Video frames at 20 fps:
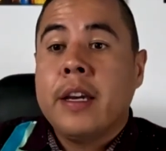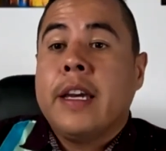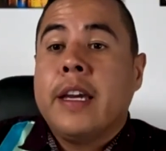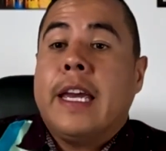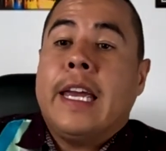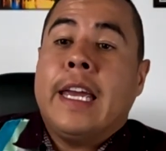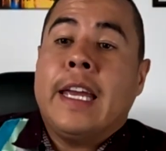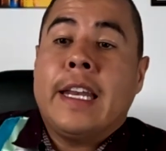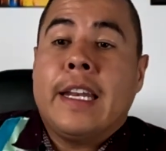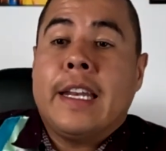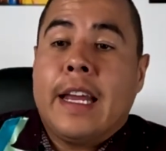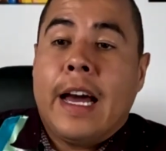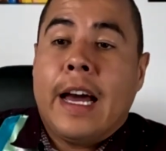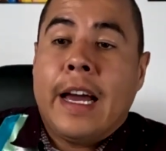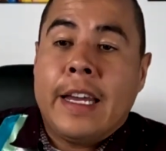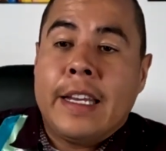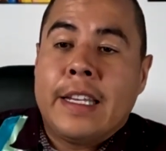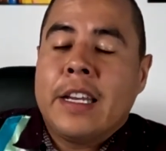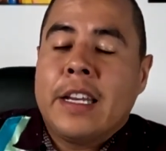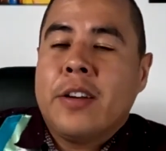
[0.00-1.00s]

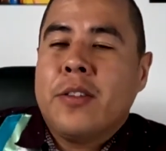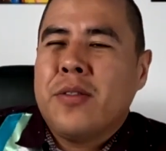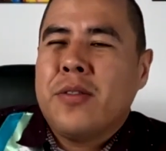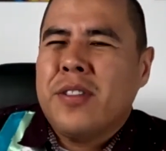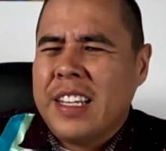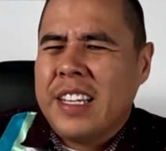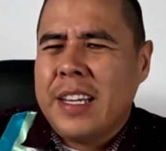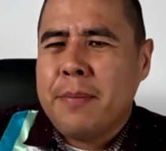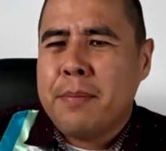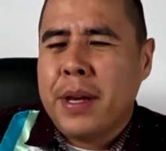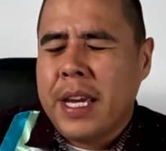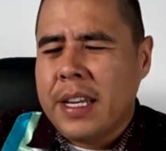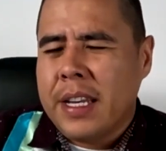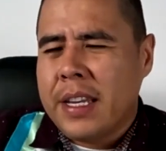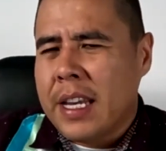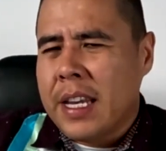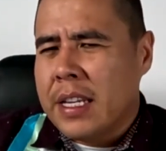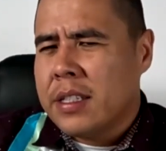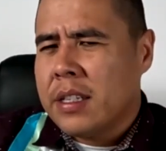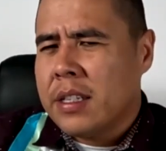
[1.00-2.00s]
I didn't really pay
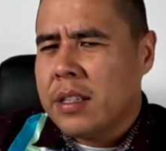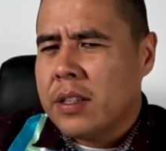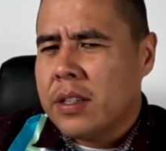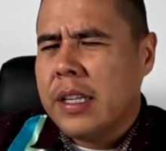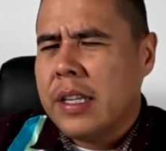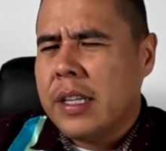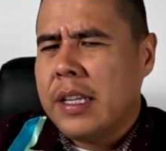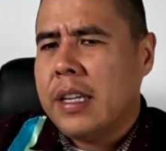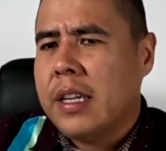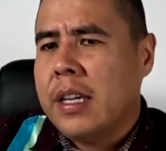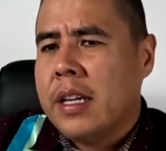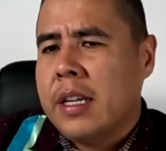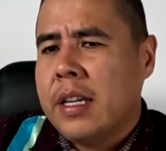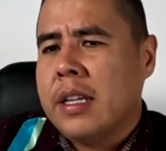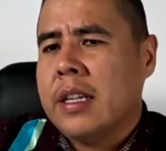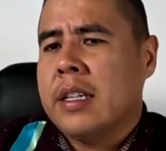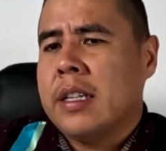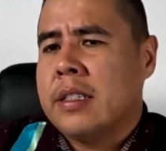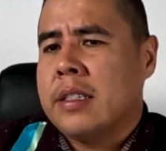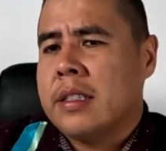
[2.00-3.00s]
attention to it,
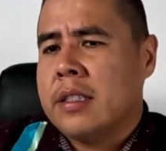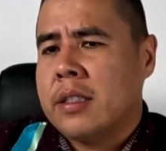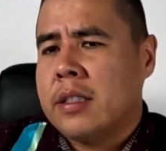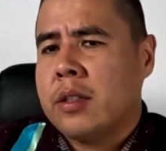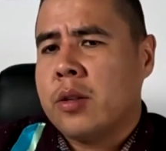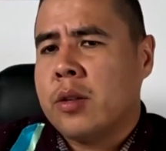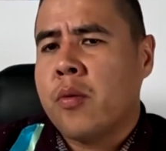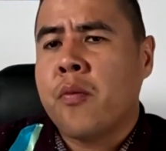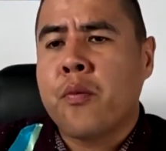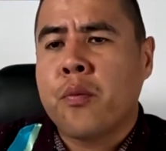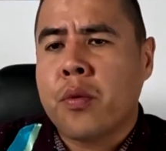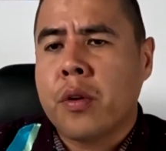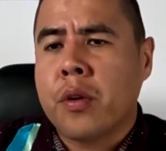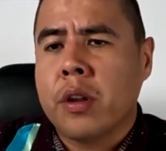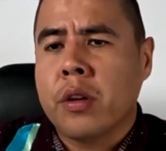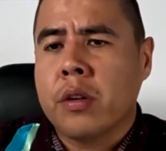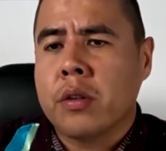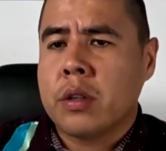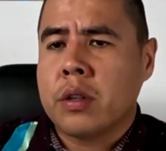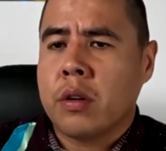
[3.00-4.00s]
because for
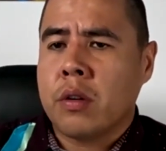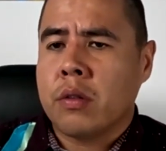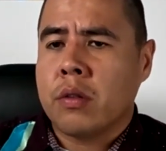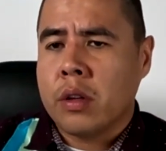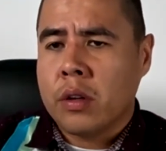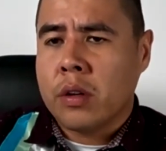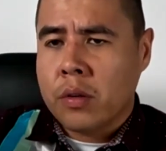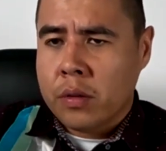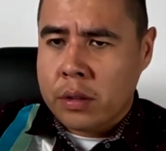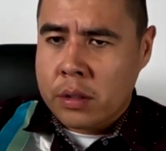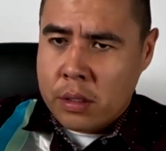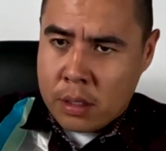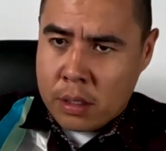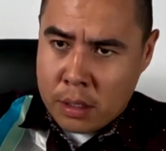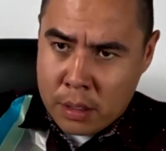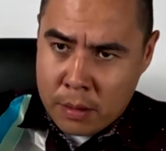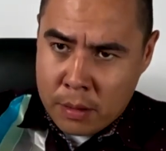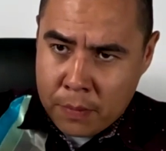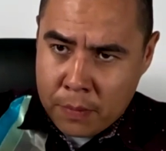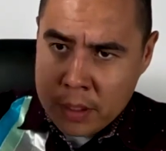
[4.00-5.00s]
those who don't know, it's
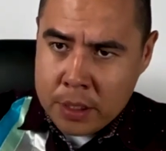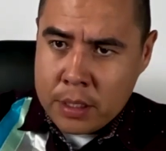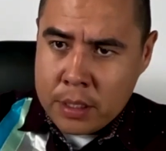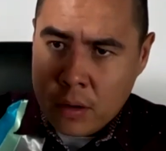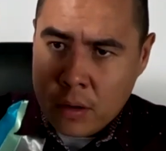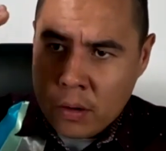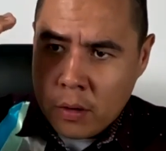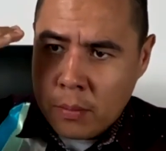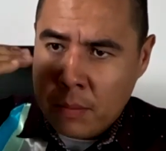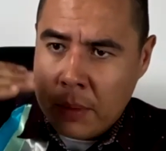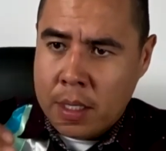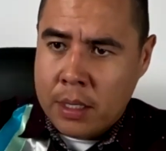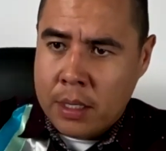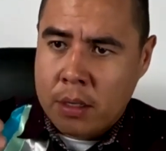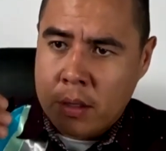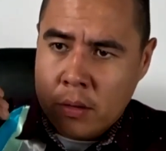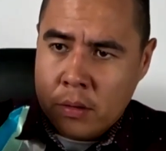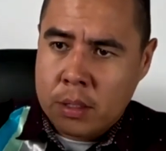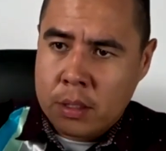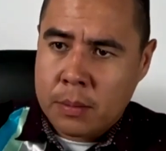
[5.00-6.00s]
the physical,
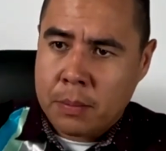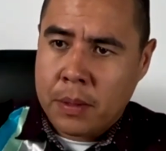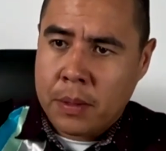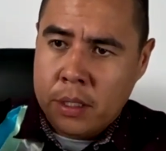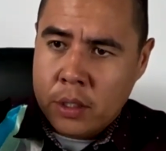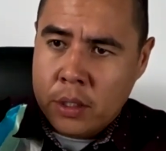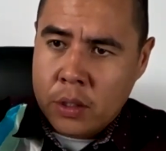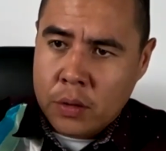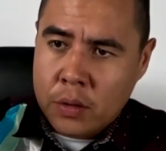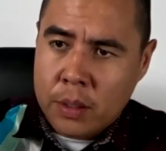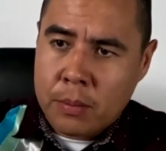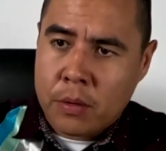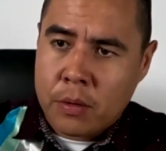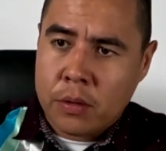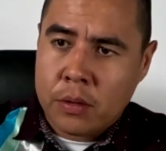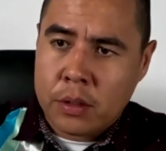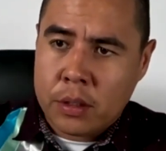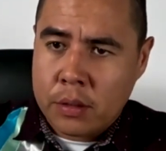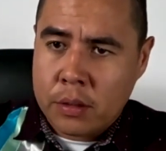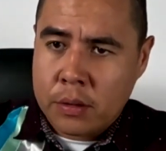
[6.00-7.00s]
mental, spiritual,
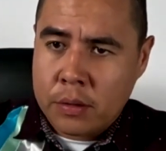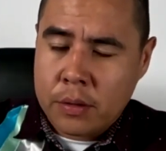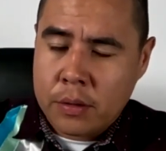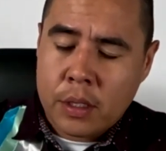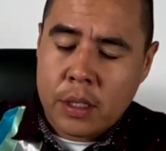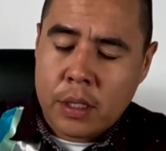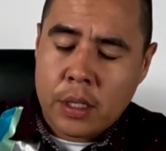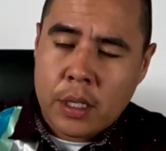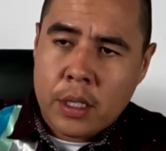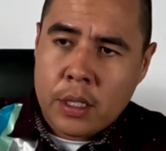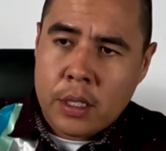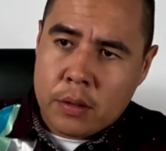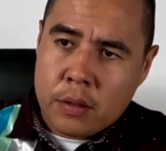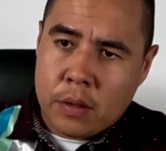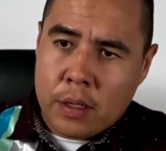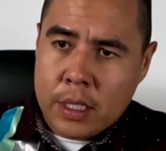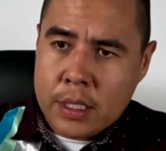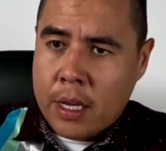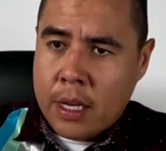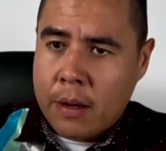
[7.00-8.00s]
emotional. So
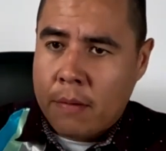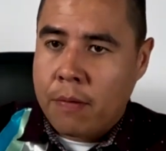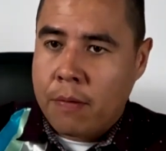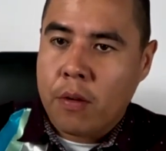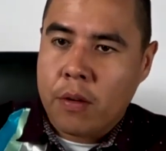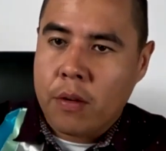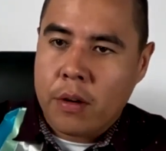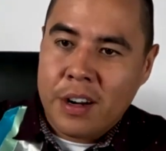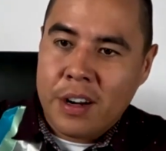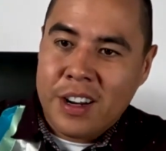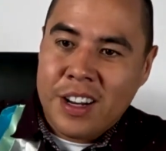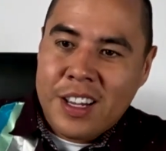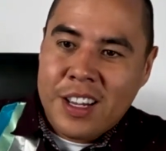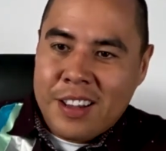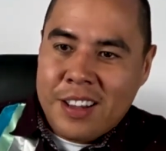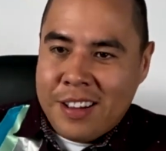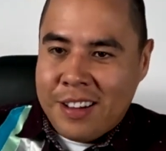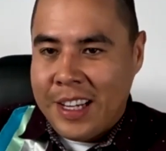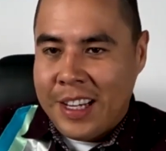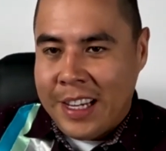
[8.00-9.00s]
that's that four.
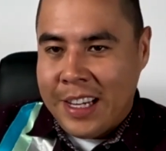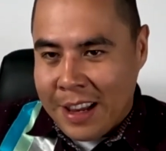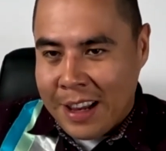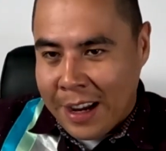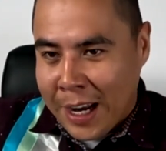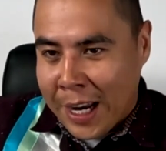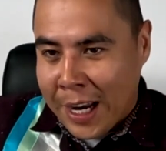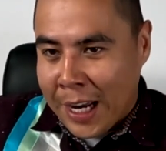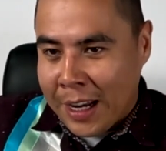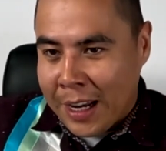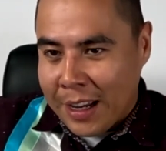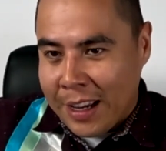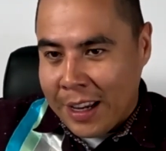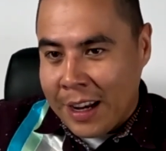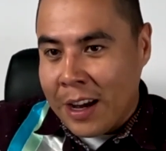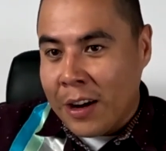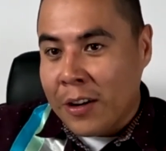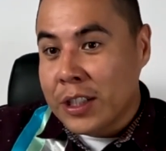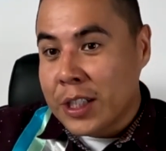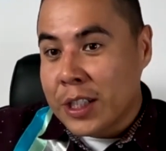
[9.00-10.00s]
And I
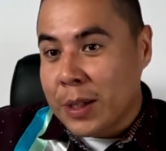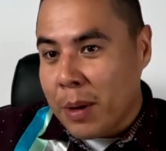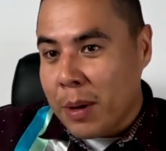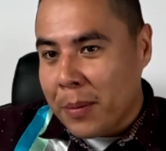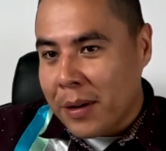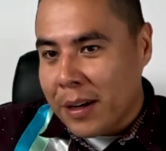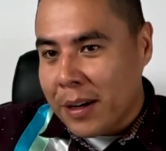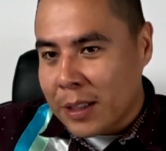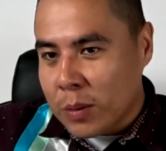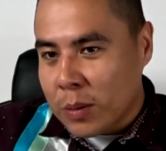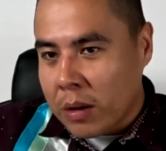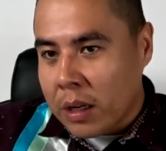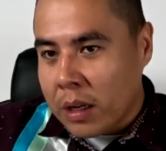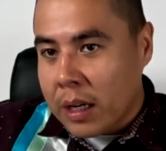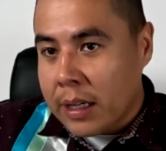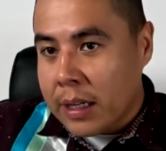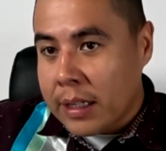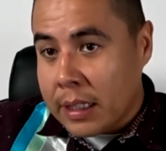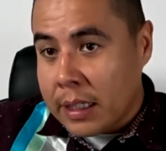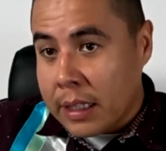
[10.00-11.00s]
always remember this one
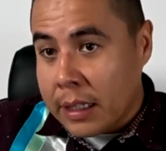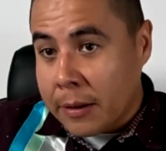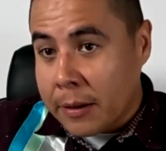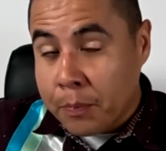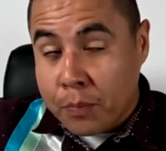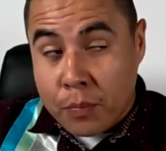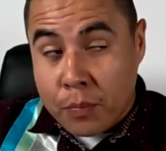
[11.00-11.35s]
guy. He's like,